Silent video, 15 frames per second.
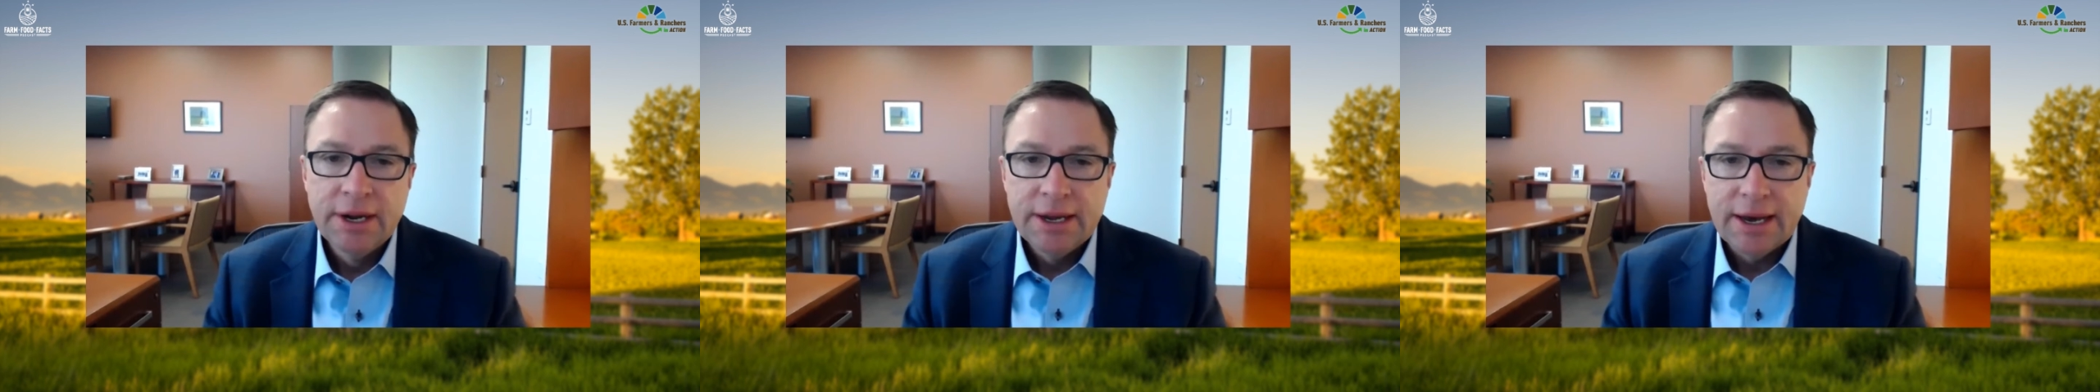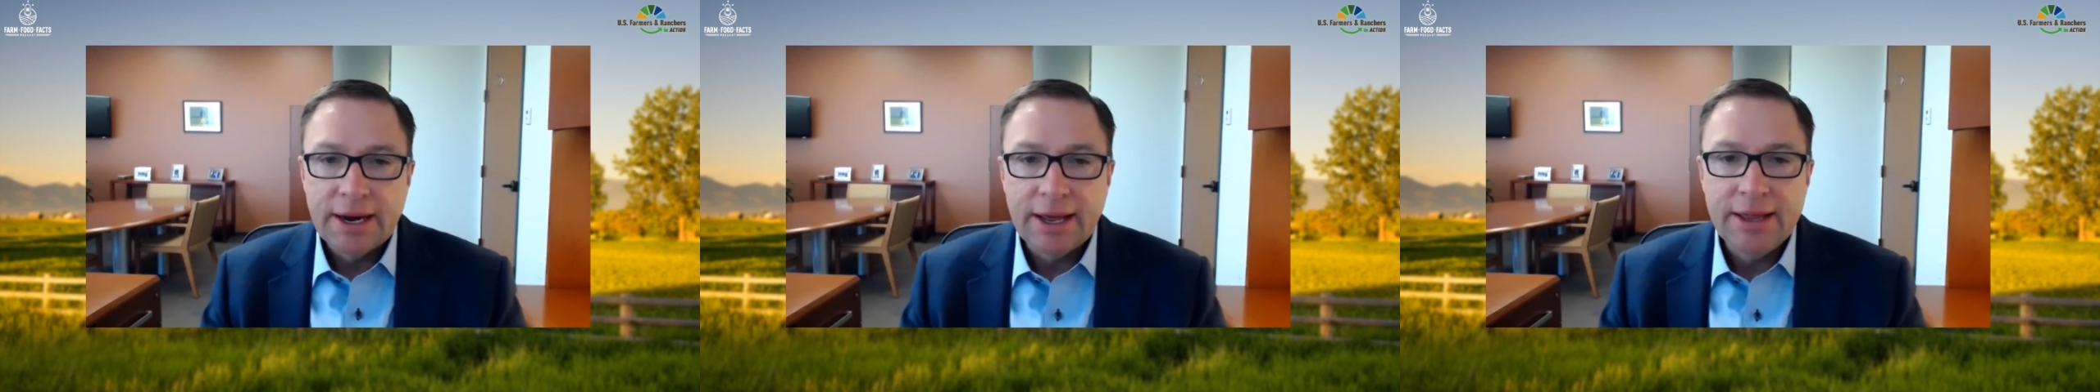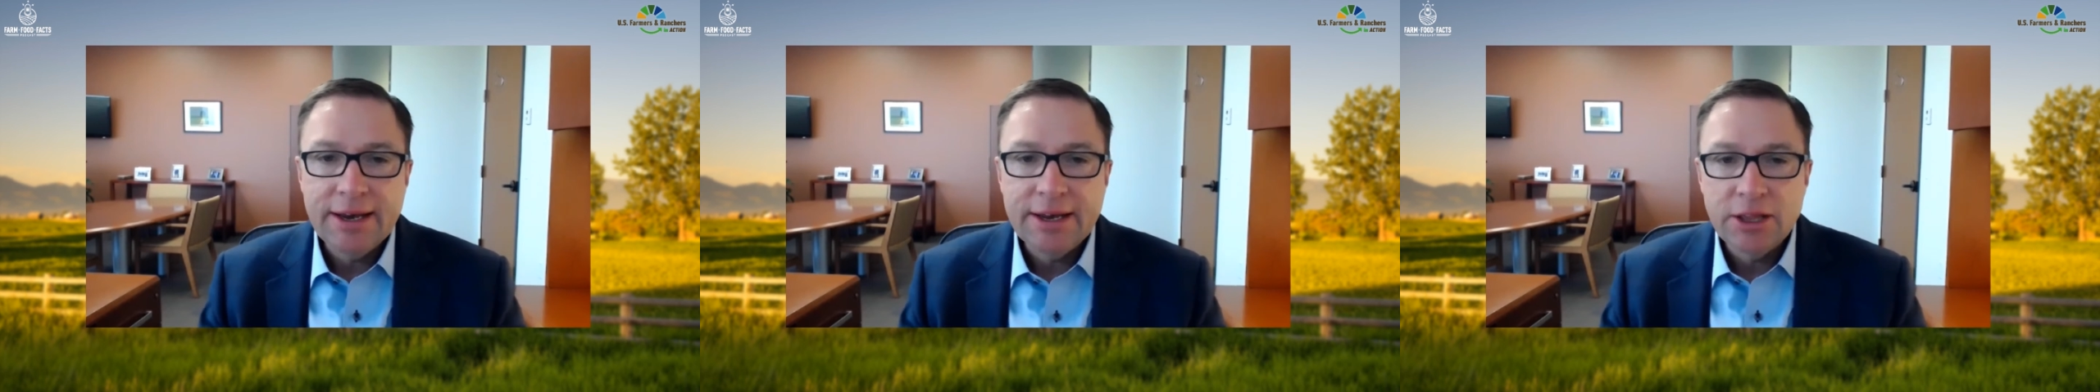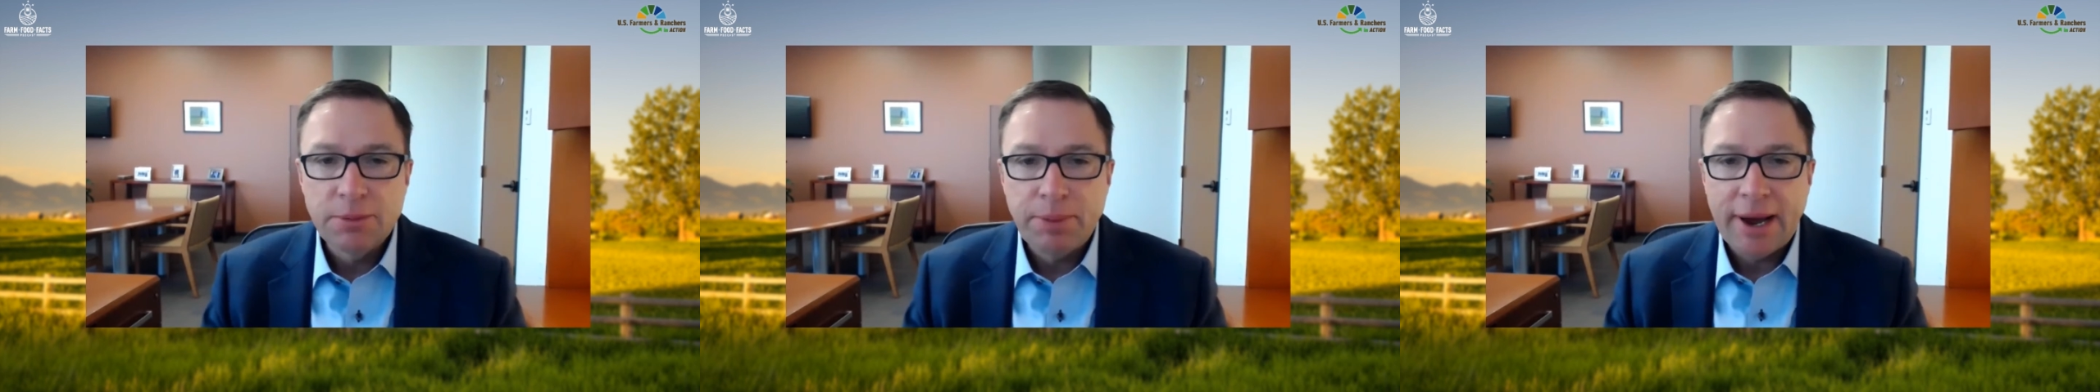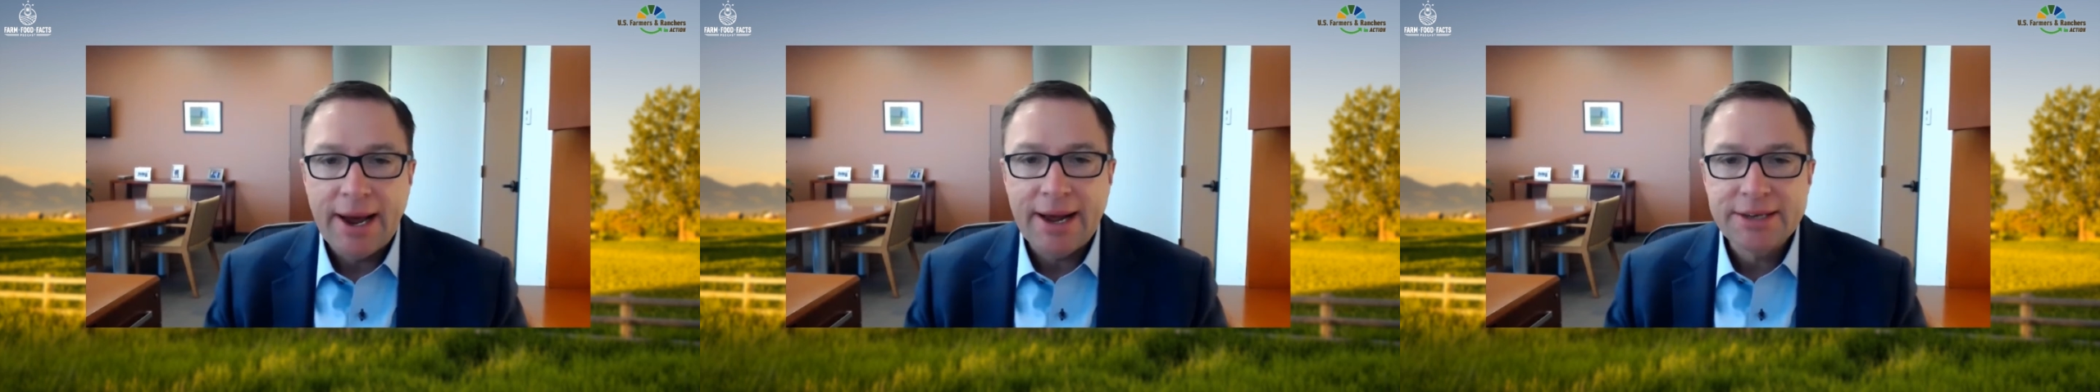And I think in the
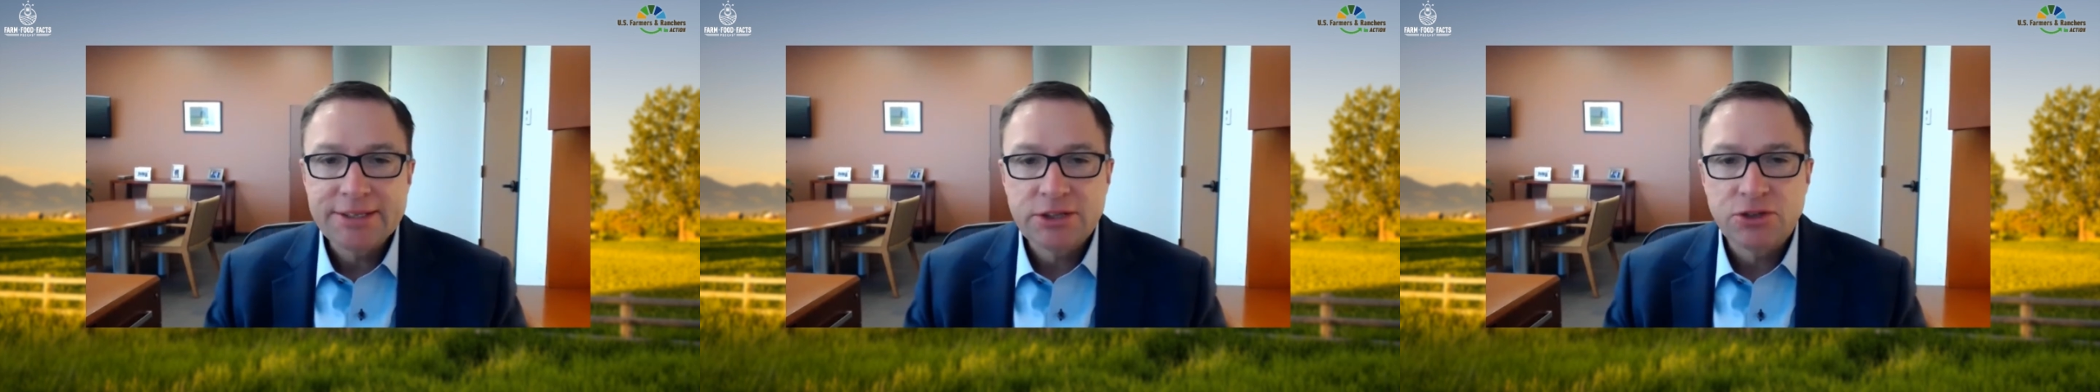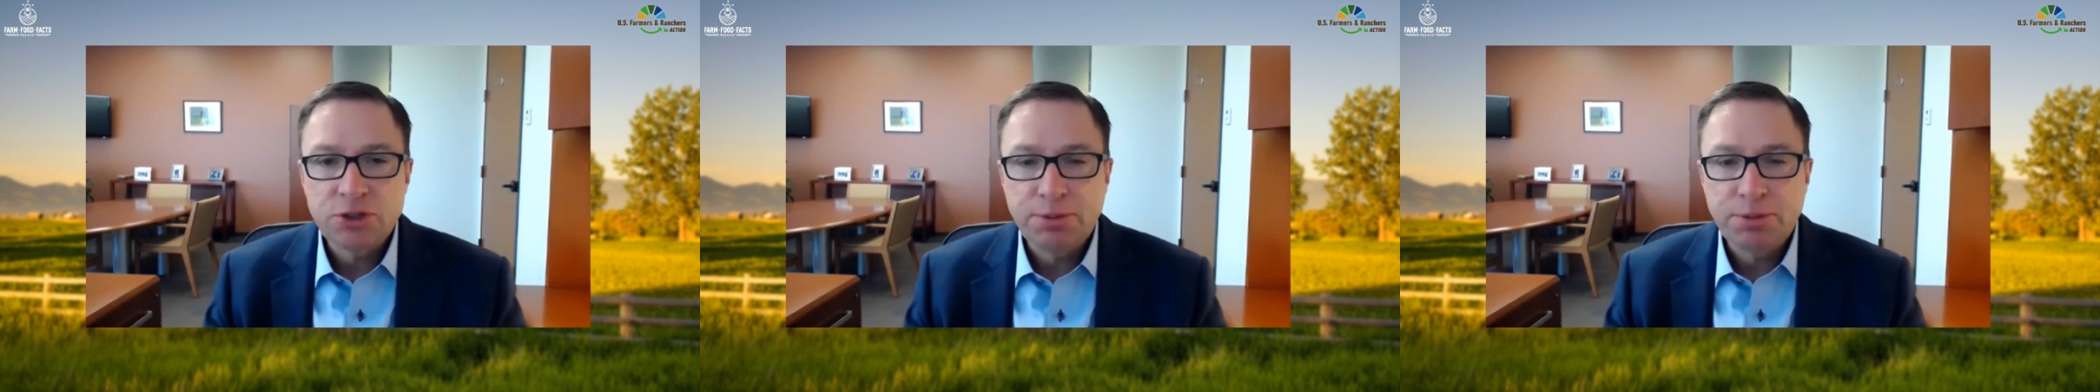past there's